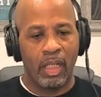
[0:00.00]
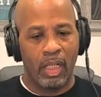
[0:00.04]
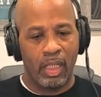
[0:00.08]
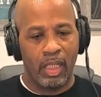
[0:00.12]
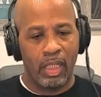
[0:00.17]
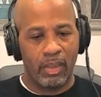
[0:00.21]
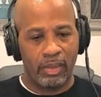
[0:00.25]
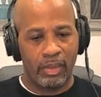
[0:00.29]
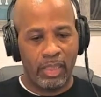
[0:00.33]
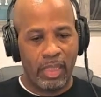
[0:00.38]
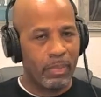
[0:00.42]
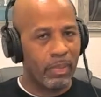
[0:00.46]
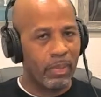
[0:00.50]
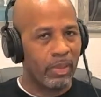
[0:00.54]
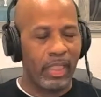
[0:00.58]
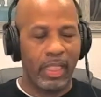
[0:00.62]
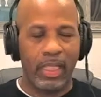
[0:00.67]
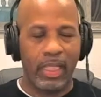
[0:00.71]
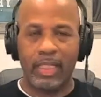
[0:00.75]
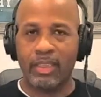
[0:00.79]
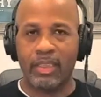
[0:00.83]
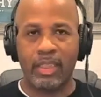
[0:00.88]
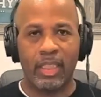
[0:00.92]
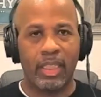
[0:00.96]
that
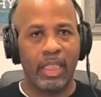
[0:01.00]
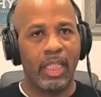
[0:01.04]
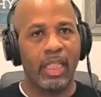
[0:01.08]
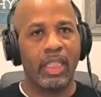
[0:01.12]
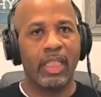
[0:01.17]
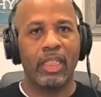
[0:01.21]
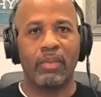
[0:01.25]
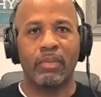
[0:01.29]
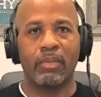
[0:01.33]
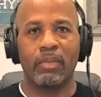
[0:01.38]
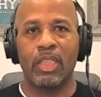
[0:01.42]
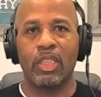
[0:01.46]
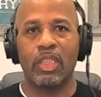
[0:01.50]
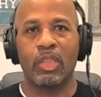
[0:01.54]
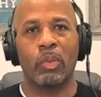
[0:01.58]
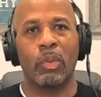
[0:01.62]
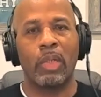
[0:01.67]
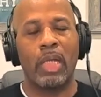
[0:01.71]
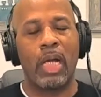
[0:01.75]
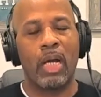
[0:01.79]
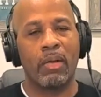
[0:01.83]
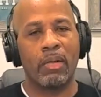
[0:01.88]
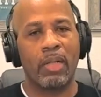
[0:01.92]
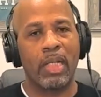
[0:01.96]
pertains to any of this
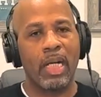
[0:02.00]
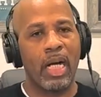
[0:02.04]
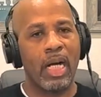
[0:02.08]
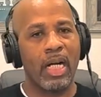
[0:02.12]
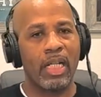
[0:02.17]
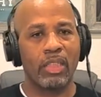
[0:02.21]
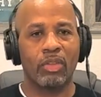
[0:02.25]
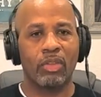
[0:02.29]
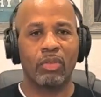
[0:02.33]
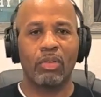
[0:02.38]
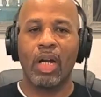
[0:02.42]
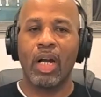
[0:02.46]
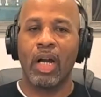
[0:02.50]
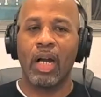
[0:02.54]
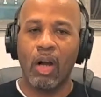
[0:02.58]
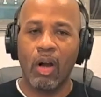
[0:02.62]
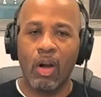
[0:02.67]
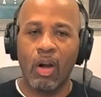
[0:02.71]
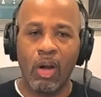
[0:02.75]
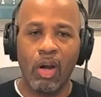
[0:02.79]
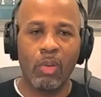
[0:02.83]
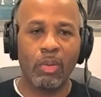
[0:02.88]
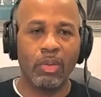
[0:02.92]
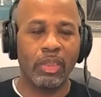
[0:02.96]
without God. So I
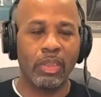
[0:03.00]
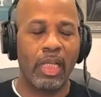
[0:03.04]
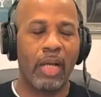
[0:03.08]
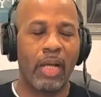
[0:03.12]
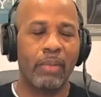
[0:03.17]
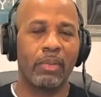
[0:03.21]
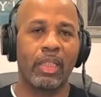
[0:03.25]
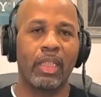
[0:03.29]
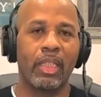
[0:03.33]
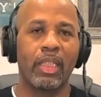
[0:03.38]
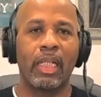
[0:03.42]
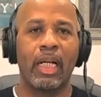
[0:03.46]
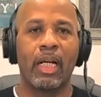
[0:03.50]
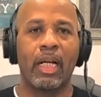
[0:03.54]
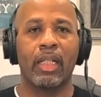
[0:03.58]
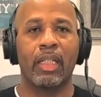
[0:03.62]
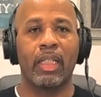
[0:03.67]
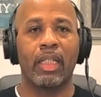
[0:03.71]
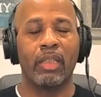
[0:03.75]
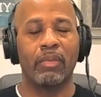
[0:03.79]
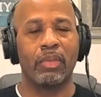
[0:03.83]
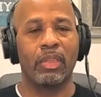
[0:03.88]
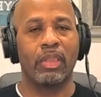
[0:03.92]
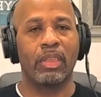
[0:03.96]
always have to
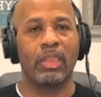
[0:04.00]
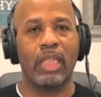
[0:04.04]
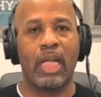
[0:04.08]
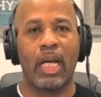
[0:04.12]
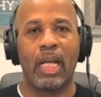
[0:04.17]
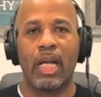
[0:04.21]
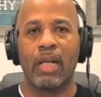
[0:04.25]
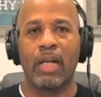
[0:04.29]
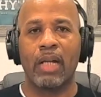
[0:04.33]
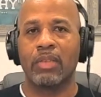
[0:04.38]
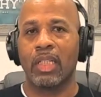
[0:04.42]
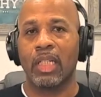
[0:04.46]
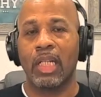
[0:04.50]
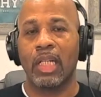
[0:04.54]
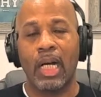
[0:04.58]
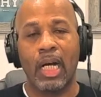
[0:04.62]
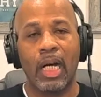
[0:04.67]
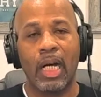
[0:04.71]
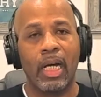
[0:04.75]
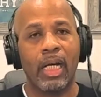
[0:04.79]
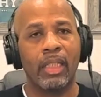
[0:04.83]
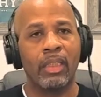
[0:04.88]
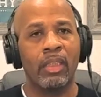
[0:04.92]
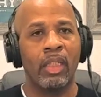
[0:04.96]
give a shout out to
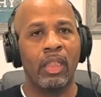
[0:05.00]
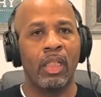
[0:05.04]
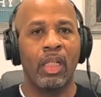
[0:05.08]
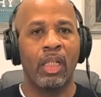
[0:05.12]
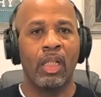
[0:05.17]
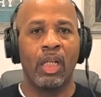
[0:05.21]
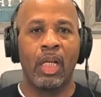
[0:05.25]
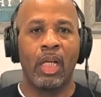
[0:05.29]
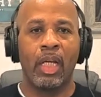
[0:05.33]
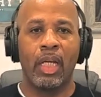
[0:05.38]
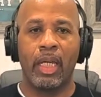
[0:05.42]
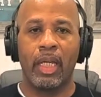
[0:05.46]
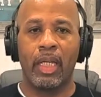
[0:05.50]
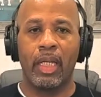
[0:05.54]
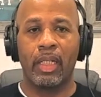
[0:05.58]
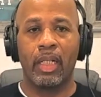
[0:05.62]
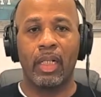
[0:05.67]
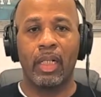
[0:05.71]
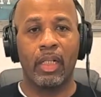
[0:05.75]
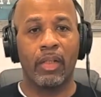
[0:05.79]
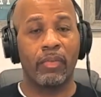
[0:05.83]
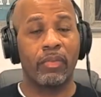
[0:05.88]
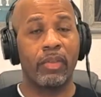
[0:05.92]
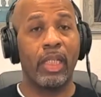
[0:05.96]
God. And
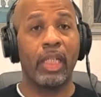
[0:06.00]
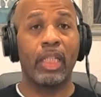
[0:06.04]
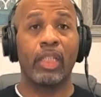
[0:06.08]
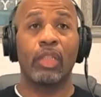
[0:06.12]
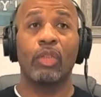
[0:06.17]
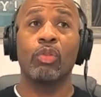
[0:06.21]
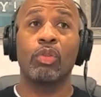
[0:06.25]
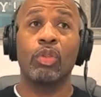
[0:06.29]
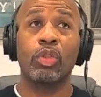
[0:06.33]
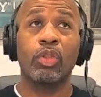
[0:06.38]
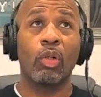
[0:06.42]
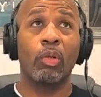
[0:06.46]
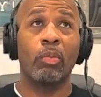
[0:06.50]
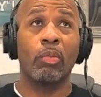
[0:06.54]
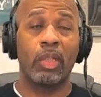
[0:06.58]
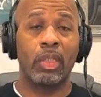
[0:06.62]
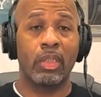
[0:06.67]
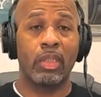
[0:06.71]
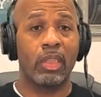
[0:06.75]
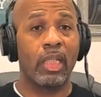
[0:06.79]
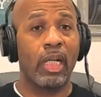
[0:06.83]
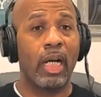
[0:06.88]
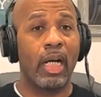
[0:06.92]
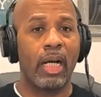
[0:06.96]
thank you so
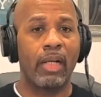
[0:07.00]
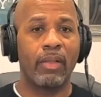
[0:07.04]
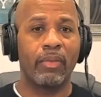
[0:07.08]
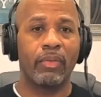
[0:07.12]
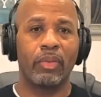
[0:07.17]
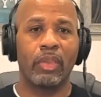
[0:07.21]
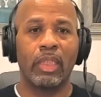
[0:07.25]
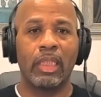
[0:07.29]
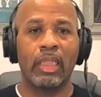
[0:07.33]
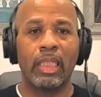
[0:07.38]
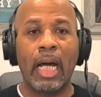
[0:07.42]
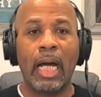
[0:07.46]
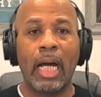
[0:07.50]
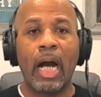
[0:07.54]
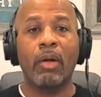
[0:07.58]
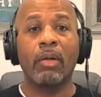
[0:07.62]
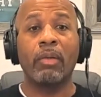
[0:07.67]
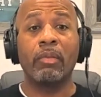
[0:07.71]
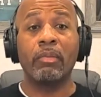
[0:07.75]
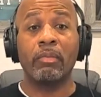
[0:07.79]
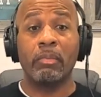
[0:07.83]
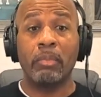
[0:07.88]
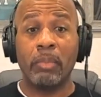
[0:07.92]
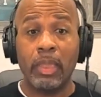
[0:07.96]
much, God, for
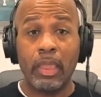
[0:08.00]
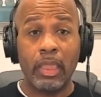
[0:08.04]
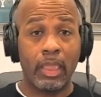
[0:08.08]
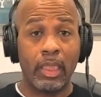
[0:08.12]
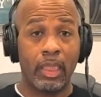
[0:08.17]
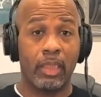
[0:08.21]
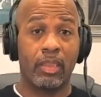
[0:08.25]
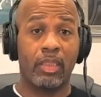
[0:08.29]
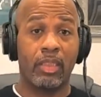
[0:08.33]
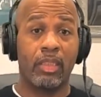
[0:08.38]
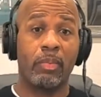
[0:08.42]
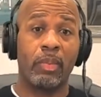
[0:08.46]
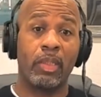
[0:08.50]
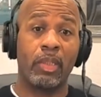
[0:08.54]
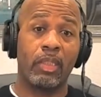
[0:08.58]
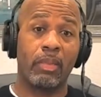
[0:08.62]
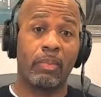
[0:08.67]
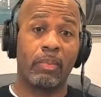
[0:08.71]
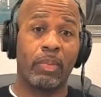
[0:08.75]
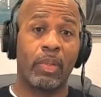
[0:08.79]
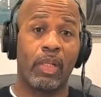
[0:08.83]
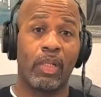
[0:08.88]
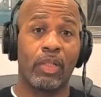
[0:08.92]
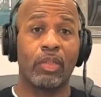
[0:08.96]
allowing me to be
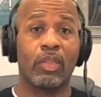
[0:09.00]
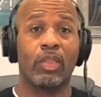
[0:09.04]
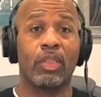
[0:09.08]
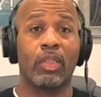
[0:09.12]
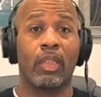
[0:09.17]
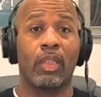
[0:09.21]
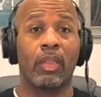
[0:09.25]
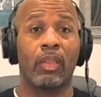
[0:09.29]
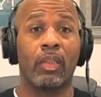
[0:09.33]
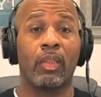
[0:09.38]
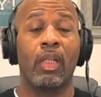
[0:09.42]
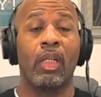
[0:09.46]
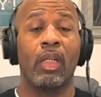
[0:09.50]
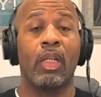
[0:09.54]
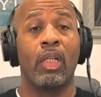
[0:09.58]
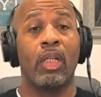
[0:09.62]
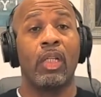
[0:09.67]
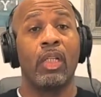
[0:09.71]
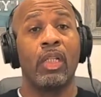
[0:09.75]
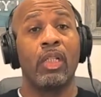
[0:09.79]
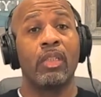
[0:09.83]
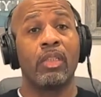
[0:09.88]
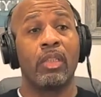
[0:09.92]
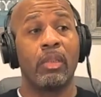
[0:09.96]
the person
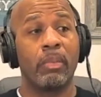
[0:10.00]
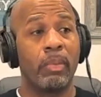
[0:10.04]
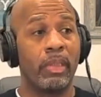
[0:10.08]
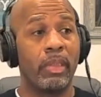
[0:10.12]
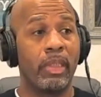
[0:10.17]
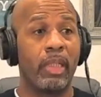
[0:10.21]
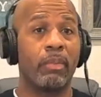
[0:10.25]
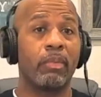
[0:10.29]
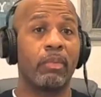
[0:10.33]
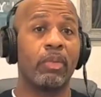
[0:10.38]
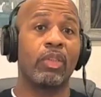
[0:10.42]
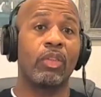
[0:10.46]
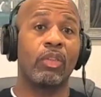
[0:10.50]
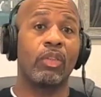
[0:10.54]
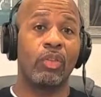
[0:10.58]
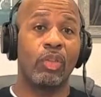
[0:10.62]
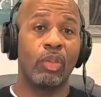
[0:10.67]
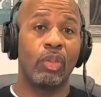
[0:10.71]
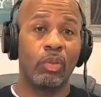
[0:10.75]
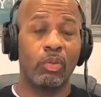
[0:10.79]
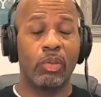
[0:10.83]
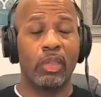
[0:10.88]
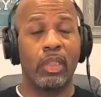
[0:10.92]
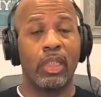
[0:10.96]
to be able to
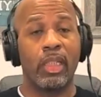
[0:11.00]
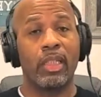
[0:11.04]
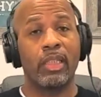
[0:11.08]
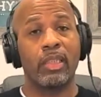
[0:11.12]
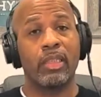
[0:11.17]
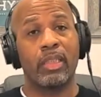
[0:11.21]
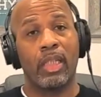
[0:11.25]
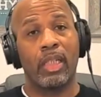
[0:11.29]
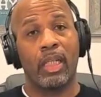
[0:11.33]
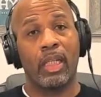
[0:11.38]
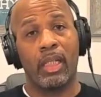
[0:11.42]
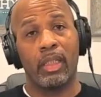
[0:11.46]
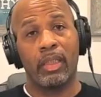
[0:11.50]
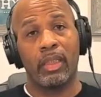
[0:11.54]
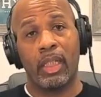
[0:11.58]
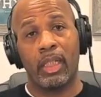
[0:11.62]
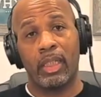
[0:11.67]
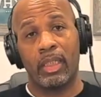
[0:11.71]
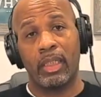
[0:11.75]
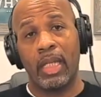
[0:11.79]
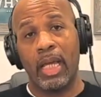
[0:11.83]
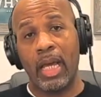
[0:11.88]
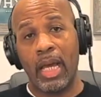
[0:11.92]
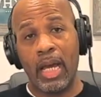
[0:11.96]
do this and
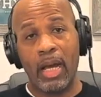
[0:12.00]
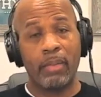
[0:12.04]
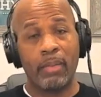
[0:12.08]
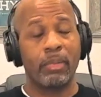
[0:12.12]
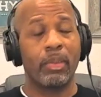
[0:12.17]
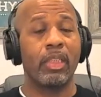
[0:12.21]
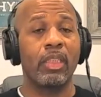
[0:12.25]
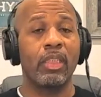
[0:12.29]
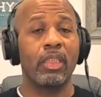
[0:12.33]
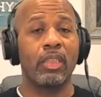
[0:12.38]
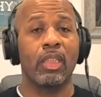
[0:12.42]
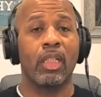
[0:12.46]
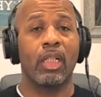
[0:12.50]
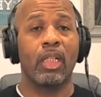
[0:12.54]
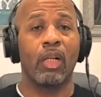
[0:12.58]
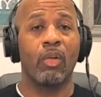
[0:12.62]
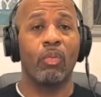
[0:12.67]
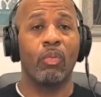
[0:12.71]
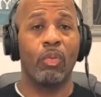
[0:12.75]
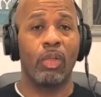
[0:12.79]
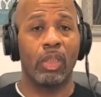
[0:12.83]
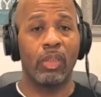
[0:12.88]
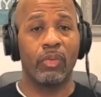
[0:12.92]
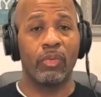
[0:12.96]
have these
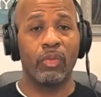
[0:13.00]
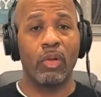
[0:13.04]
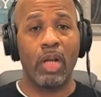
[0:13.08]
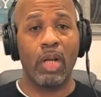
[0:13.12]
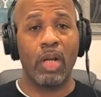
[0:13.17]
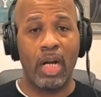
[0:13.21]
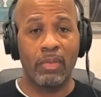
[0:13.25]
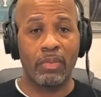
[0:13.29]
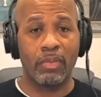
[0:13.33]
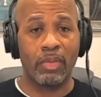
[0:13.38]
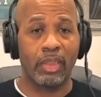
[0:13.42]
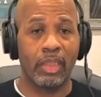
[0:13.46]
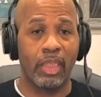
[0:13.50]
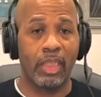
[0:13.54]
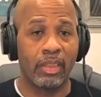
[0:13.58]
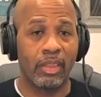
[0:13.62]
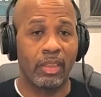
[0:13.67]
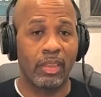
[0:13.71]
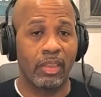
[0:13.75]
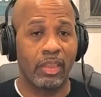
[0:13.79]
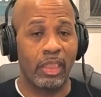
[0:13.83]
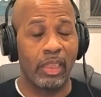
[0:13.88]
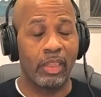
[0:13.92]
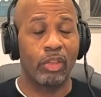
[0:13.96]
wonderful
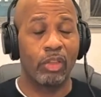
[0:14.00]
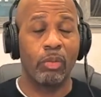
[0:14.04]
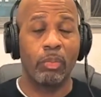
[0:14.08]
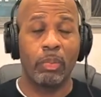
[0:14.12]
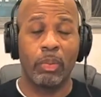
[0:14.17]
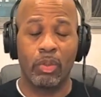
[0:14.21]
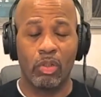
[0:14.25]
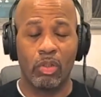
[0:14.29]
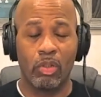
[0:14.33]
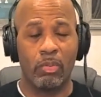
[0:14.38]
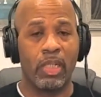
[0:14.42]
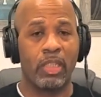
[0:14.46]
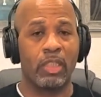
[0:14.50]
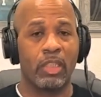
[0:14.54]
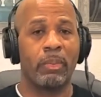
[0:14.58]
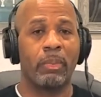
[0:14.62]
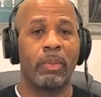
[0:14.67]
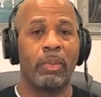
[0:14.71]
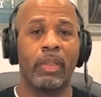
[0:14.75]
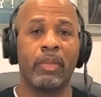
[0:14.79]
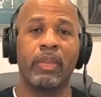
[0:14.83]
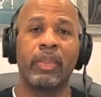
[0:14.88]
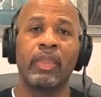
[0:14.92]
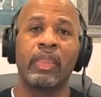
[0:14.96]
conversations that you put on my
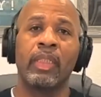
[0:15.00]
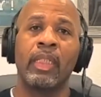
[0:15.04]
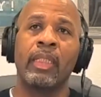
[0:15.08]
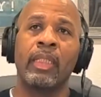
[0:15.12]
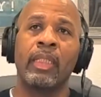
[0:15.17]
spirit.